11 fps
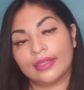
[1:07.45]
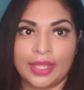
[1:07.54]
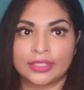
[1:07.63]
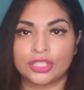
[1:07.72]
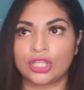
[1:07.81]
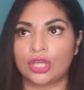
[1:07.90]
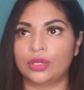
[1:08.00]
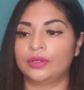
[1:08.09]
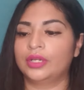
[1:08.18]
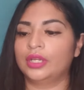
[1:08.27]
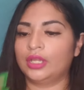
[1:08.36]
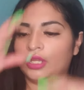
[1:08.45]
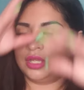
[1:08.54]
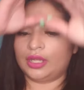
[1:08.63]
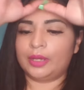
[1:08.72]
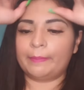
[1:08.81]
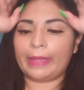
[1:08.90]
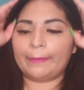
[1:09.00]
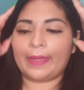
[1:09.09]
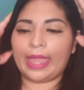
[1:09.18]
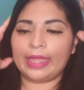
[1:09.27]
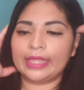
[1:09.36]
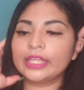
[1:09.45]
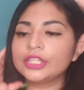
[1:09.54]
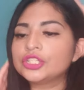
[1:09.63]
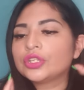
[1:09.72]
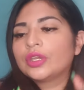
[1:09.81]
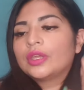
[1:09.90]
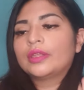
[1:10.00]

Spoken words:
Okay, so my package